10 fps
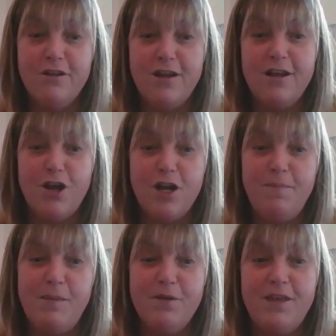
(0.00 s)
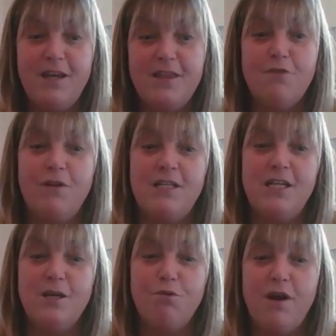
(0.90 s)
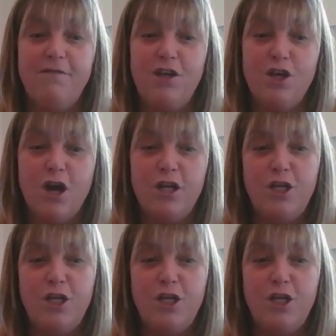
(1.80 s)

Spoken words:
A lot of people think that renting a private yacht,